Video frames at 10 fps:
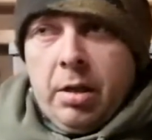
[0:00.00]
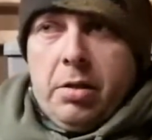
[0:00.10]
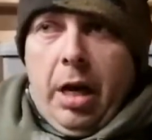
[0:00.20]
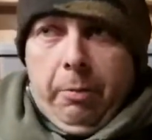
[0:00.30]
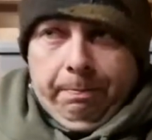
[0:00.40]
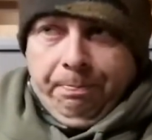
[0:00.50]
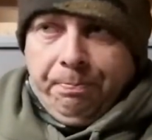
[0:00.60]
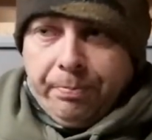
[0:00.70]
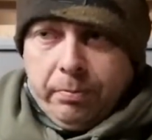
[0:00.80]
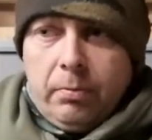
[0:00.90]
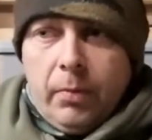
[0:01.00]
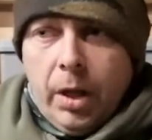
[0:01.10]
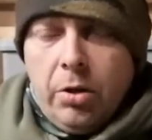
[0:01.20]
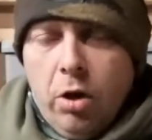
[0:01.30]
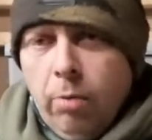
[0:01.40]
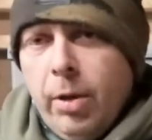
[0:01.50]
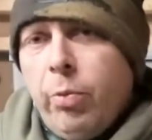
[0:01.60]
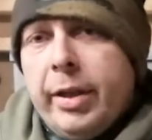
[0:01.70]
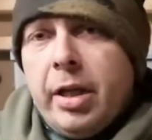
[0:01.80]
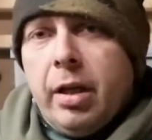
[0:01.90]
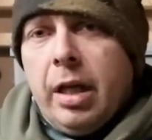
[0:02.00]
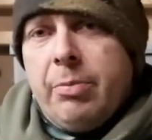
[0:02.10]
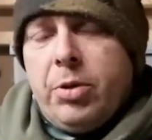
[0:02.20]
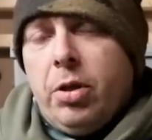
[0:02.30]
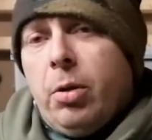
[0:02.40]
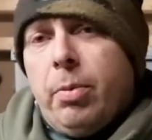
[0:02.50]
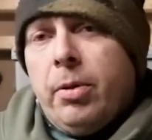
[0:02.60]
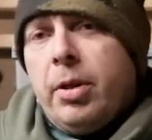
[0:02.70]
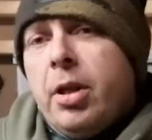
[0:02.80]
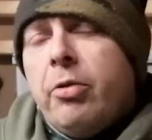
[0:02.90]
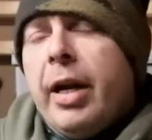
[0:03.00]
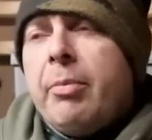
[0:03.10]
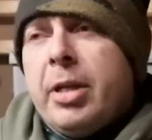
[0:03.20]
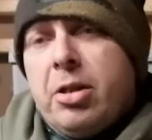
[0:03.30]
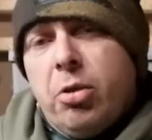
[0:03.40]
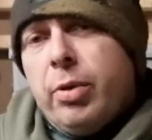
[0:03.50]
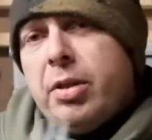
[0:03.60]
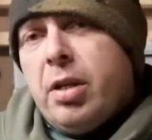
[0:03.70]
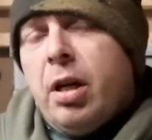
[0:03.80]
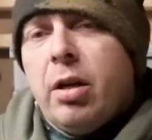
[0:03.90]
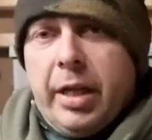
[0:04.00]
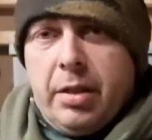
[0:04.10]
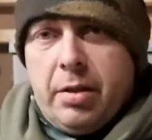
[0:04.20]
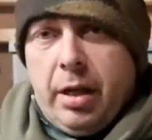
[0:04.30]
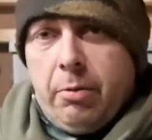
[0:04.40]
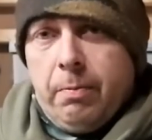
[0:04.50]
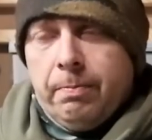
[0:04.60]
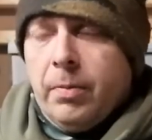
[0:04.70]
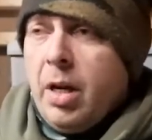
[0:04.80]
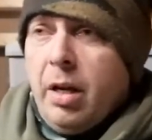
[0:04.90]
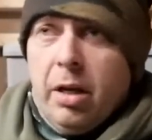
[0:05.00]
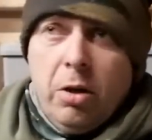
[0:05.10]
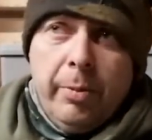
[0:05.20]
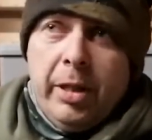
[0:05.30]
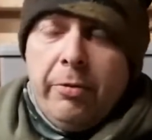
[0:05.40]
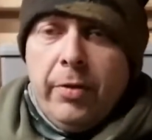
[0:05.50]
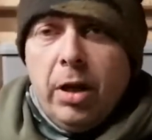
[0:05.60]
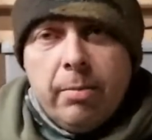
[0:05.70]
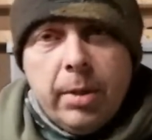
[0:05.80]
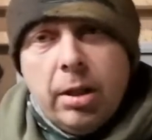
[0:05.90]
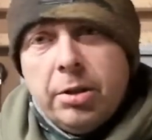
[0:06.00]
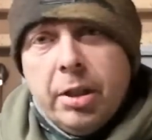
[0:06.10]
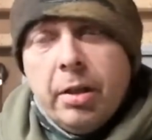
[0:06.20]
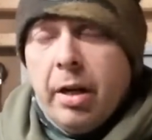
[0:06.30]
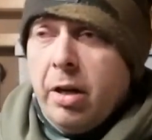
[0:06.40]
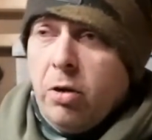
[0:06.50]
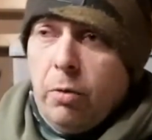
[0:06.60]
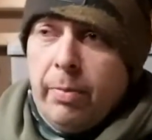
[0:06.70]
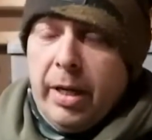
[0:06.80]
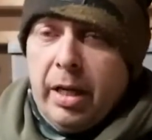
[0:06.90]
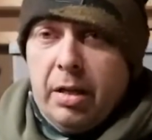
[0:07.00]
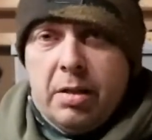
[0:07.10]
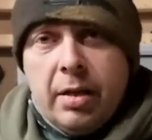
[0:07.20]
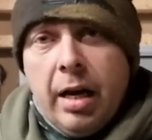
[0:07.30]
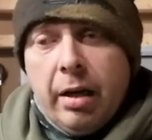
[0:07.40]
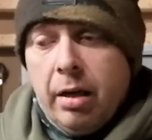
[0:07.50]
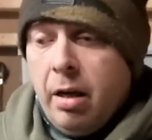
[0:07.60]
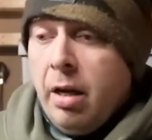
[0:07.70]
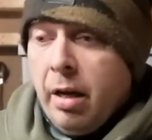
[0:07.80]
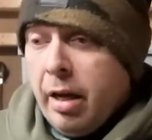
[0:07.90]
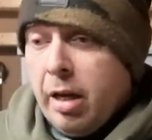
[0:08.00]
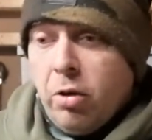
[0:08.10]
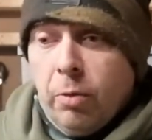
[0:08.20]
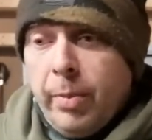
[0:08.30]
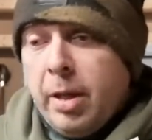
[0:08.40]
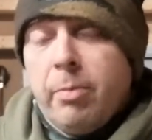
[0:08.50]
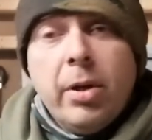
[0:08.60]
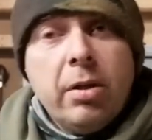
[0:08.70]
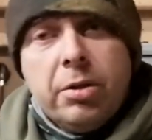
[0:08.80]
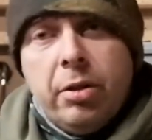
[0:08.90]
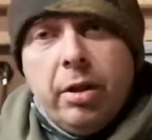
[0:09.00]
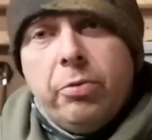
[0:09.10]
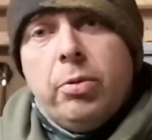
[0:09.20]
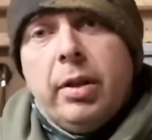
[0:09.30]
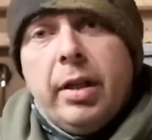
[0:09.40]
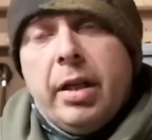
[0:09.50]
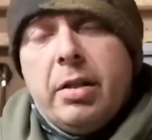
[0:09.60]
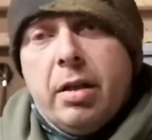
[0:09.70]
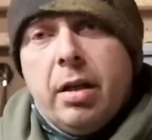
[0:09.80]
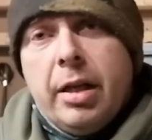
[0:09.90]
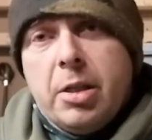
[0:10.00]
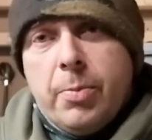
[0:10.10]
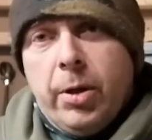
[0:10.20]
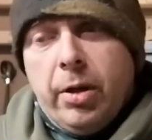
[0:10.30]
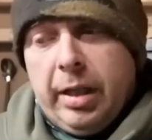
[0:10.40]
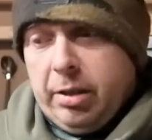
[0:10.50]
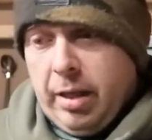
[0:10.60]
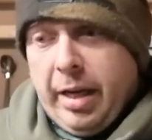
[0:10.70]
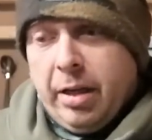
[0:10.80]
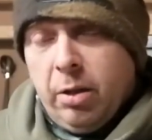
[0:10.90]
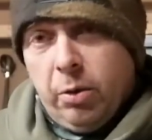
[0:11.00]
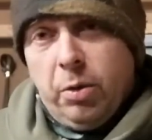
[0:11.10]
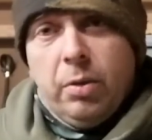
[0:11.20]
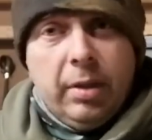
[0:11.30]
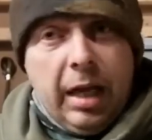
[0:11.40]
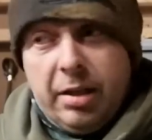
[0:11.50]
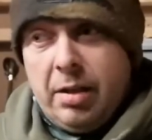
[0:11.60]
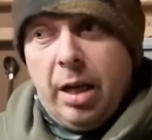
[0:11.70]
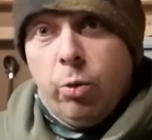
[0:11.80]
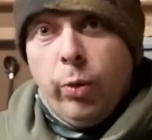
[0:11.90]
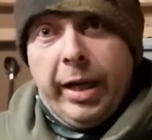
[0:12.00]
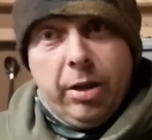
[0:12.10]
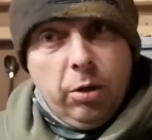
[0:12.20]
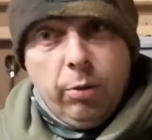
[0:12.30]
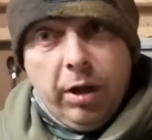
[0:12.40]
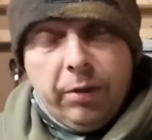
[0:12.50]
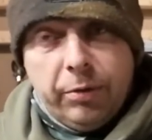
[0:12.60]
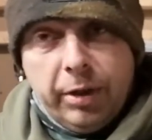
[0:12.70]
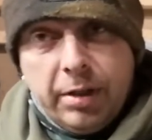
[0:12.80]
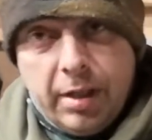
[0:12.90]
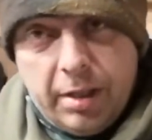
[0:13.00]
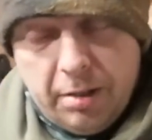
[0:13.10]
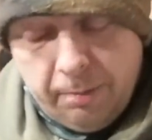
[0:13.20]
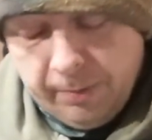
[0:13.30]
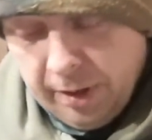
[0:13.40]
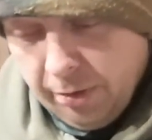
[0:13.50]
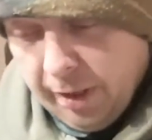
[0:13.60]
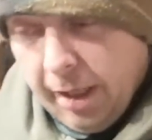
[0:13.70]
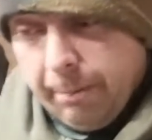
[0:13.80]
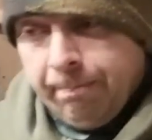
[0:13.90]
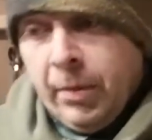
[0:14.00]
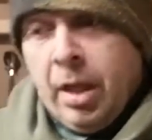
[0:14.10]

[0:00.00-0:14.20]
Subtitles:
So normally when you're clipped up, you're aiming to a target zone. It could be the far margin, it could be a snag, it could be because you know for well that it's a clean spot actually in the, like say, weed or whatever it is. Okay,